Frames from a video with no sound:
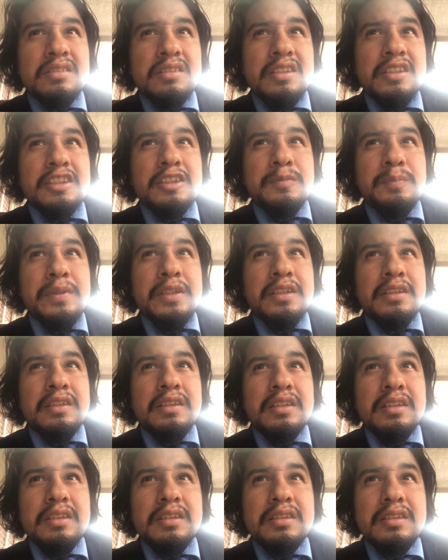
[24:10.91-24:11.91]
it's
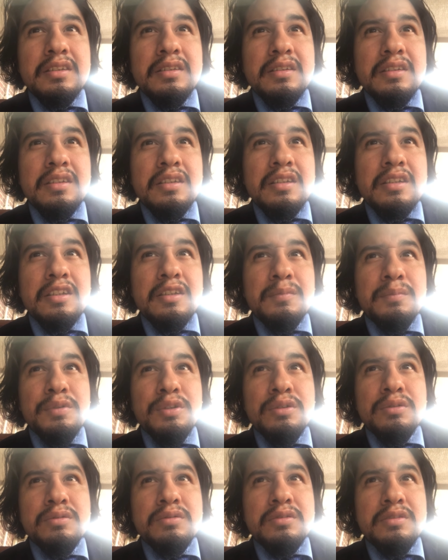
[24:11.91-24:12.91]
been
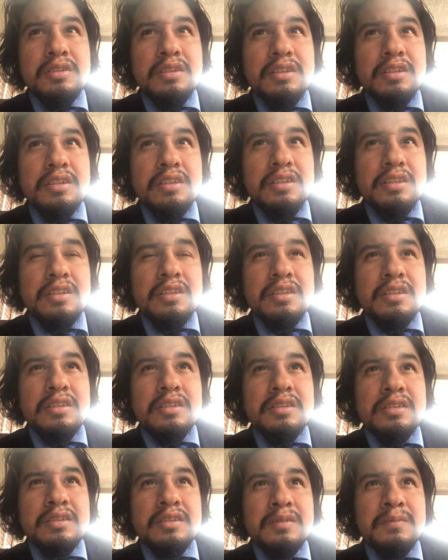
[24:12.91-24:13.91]
abused or
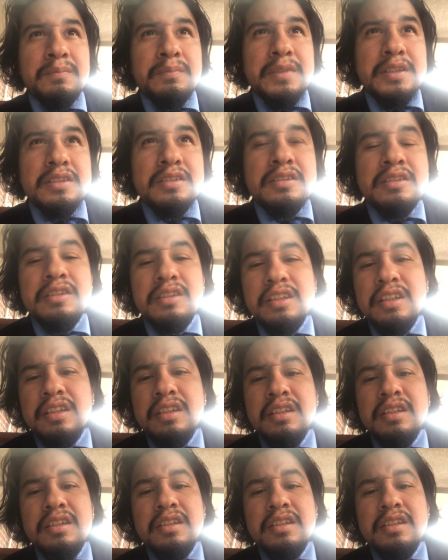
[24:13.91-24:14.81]
mistook him.